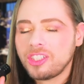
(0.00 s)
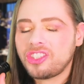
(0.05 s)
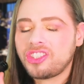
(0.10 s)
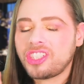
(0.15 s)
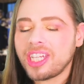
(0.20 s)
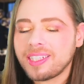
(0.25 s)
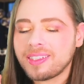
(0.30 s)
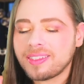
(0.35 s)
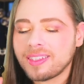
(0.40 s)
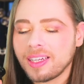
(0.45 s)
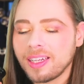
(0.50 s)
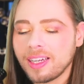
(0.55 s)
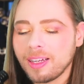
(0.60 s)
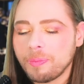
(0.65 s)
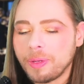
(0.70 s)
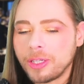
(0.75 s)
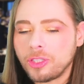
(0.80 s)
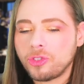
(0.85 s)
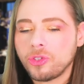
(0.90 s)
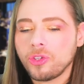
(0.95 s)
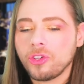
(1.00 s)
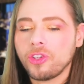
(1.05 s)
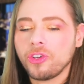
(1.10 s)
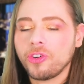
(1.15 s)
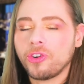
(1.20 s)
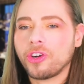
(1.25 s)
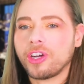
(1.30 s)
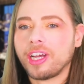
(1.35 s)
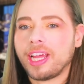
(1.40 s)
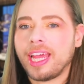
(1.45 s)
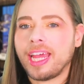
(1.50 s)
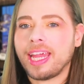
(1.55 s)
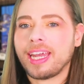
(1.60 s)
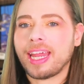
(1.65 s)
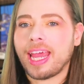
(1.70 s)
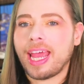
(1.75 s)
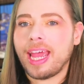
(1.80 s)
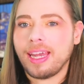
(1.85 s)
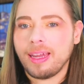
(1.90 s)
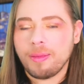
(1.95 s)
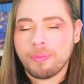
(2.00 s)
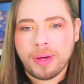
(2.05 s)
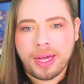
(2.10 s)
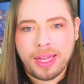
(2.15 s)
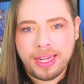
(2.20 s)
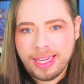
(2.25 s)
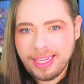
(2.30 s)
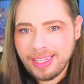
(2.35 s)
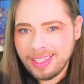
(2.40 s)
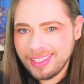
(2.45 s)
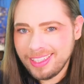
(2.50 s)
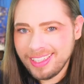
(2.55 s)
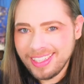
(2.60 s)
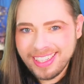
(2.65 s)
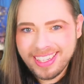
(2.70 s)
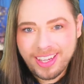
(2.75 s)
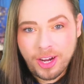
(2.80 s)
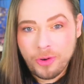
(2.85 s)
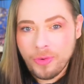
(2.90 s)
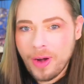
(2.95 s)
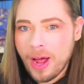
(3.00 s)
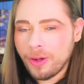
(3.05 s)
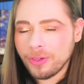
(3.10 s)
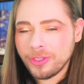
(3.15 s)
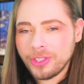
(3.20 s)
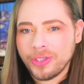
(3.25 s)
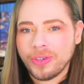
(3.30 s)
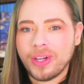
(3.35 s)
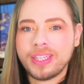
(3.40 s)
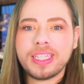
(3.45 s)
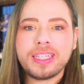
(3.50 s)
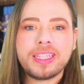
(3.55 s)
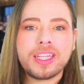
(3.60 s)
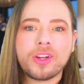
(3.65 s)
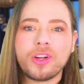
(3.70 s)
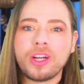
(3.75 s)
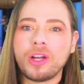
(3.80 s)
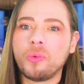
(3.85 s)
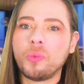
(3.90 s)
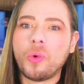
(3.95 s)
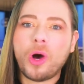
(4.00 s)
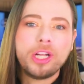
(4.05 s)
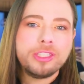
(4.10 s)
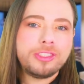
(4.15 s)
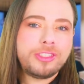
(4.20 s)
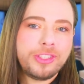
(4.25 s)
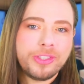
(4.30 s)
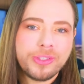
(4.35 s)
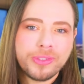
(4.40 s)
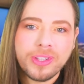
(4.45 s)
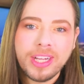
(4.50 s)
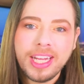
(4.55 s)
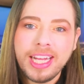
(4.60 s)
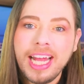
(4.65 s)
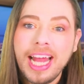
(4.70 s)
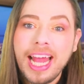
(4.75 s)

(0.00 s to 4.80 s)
just a little bit to lure in anybody around you, and then they're going to want you.